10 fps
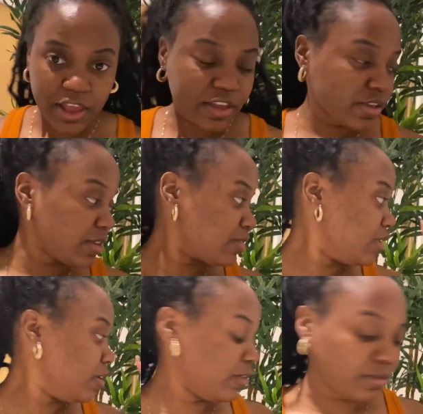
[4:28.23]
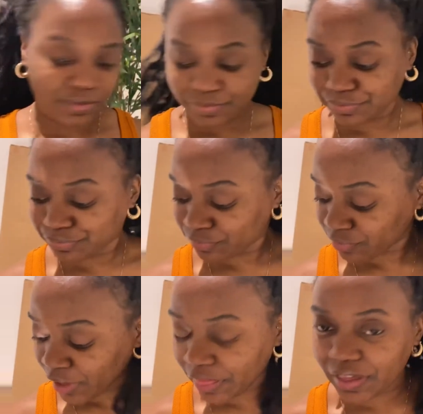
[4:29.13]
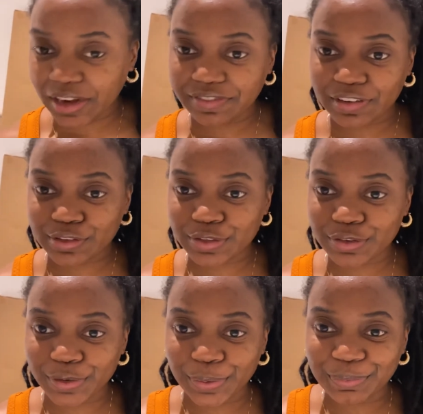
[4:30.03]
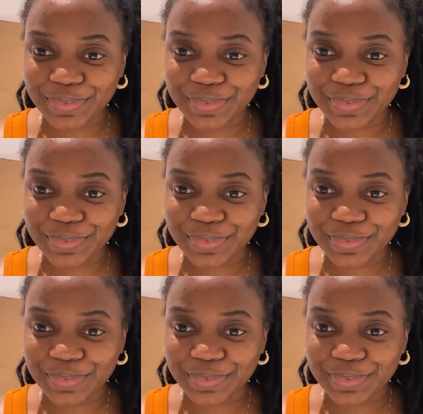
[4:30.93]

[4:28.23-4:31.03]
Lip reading: You can see, the elephant in the room.